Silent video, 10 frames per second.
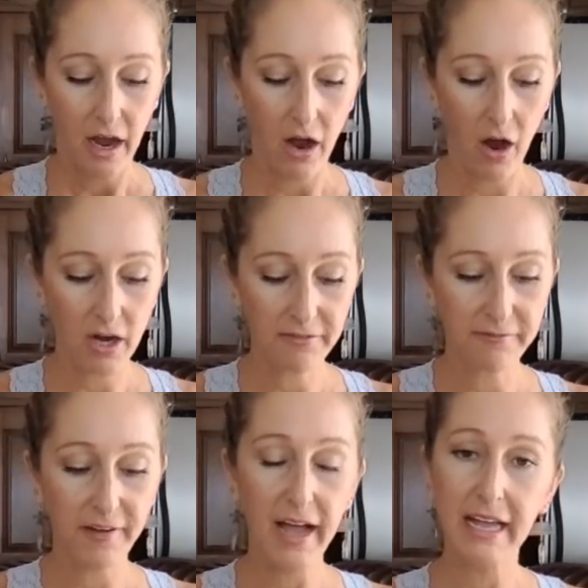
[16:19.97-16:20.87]
are
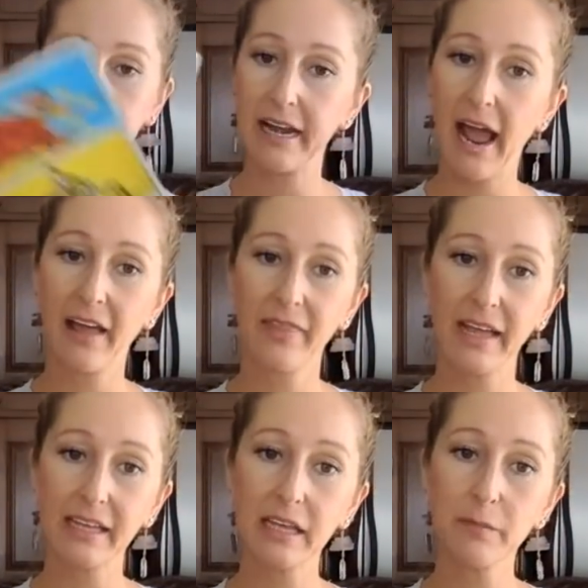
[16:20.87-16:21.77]
fun and
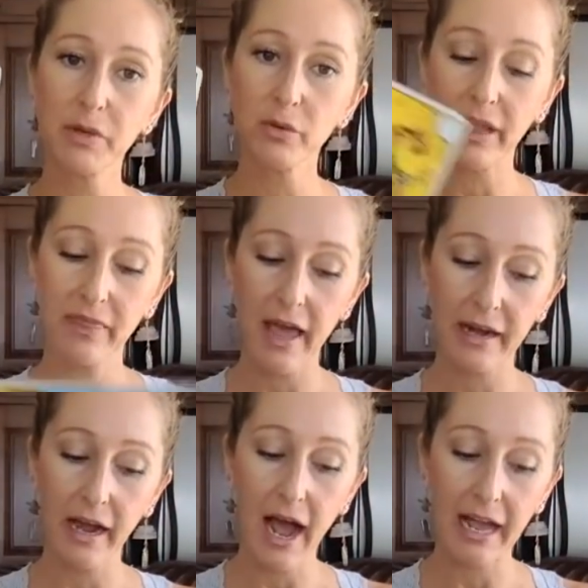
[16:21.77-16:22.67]
that keep you in that
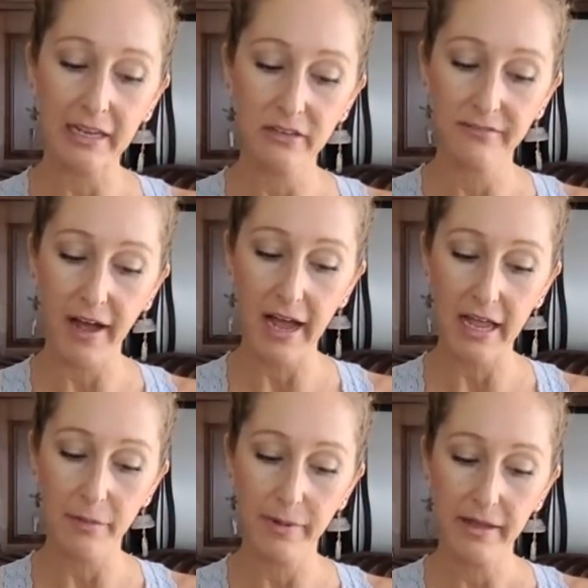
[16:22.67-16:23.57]
higher
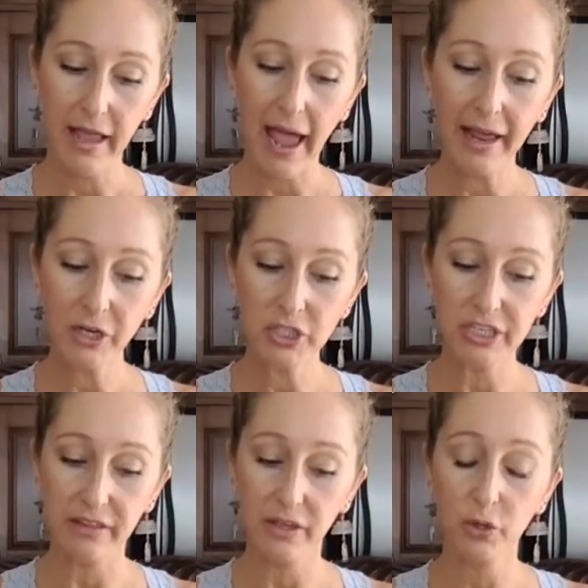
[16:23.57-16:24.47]
vibe
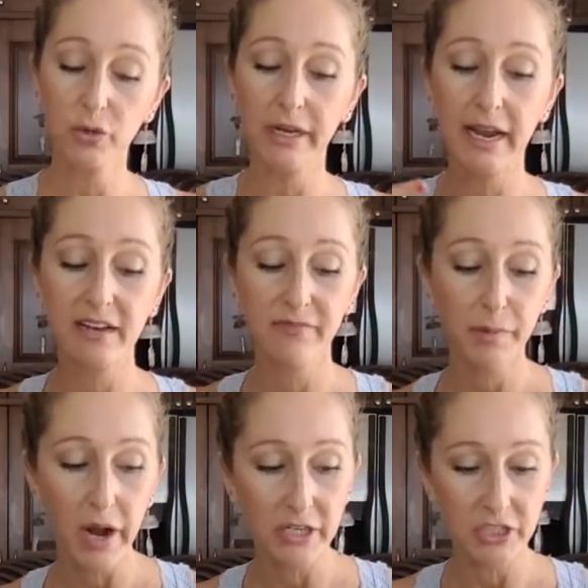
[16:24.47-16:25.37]
energy, the creative
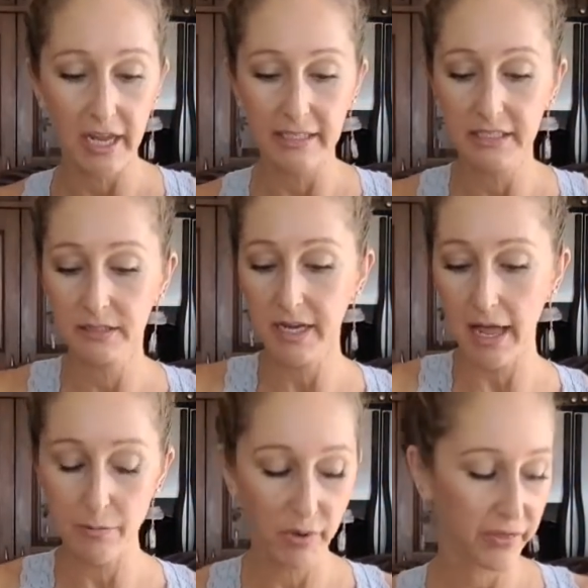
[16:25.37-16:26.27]
projects,
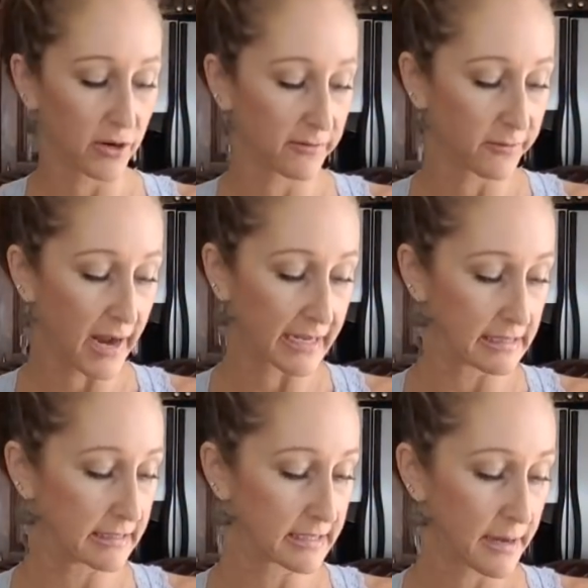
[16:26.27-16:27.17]
time with your
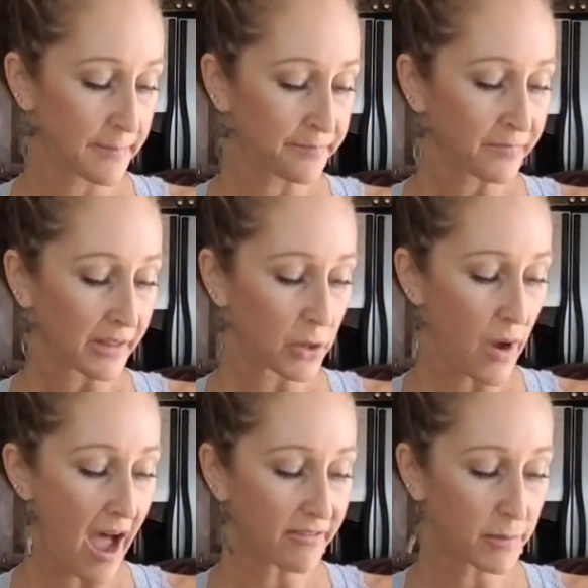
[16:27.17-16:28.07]
friends. You
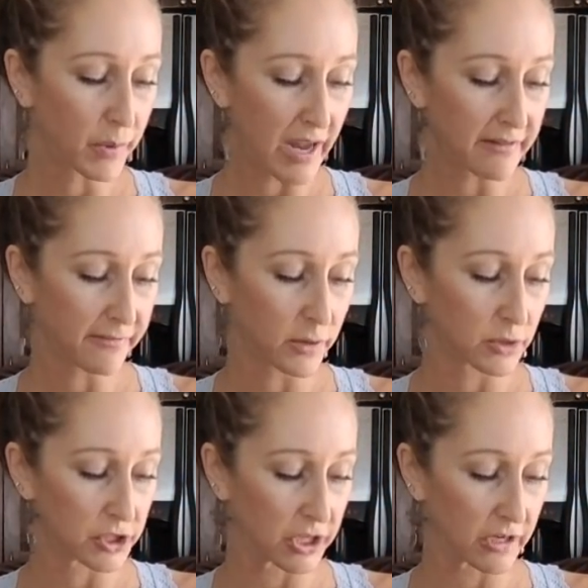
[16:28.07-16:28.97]
have a bright
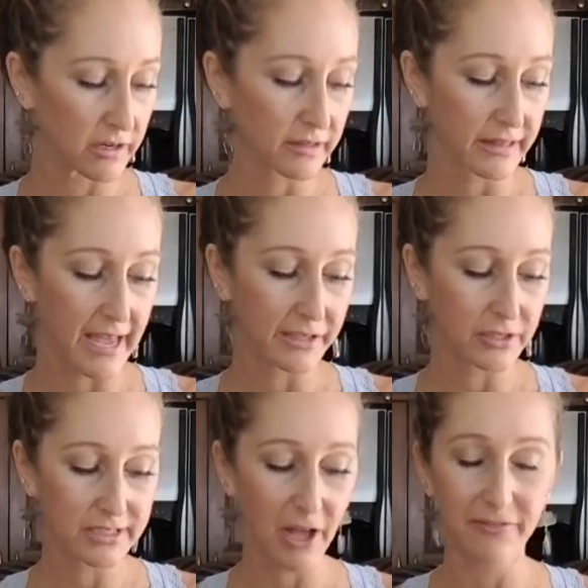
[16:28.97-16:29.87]
future. Let
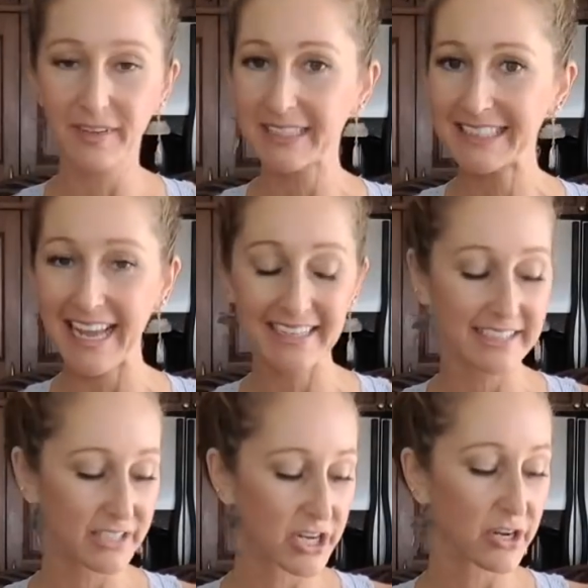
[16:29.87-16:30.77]
yourself ascend
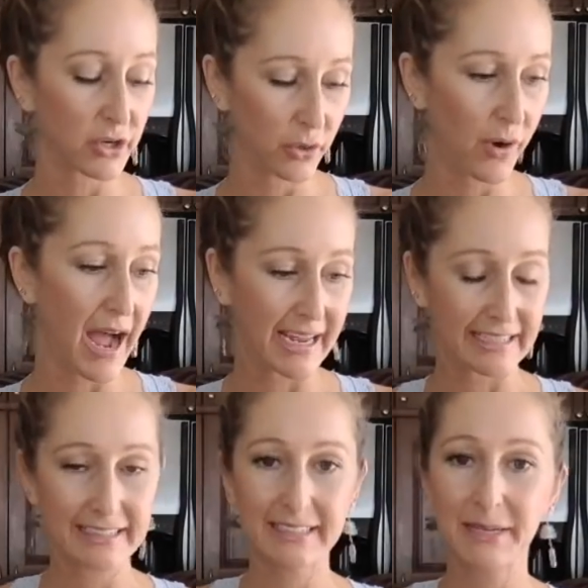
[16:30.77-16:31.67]
to new
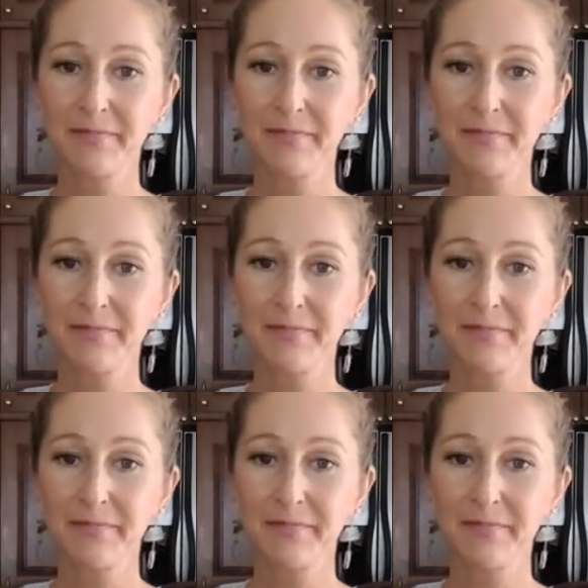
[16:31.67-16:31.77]
heights.